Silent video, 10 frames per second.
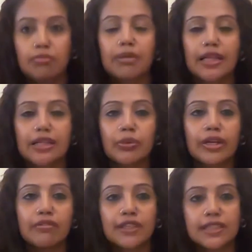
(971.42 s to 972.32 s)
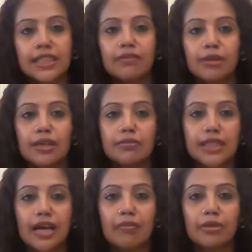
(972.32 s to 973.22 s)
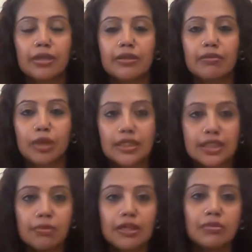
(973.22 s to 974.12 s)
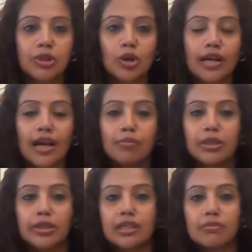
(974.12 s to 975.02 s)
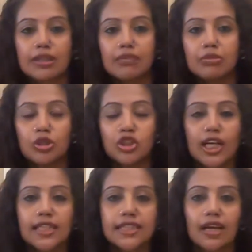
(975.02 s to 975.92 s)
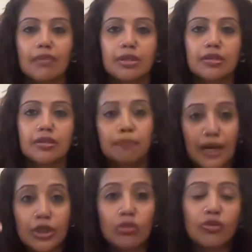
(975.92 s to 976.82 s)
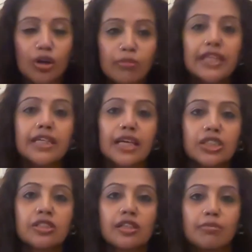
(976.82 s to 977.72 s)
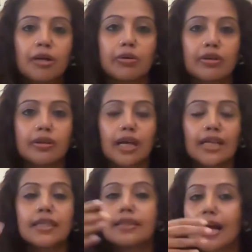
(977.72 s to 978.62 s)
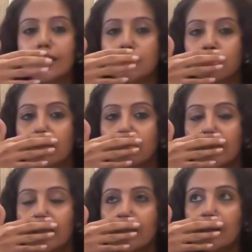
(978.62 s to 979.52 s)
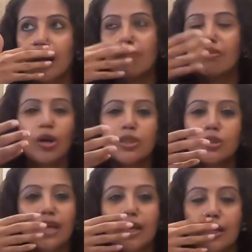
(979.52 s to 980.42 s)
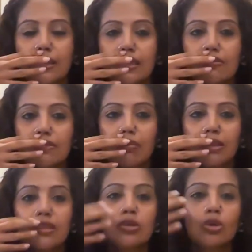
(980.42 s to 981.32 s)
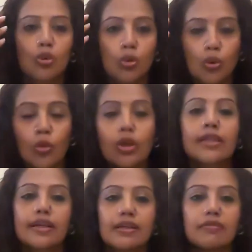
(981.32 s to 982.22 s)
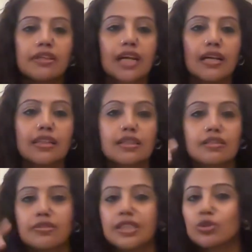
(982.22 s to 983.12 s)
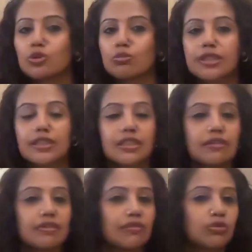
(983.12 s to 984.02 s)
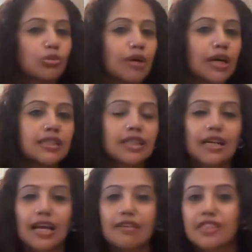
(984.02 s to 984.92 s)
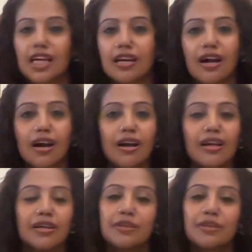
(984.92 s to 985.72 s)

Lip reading: By the 21st day, it becomes a habit. Once it becomes your habit, it will become your child's habit. But you've got to be intentional about it. I think that's where and we also tell ourselves, I mean, this whole thing that we tell ourselves, we are too busy, we have too much, our lives are hard.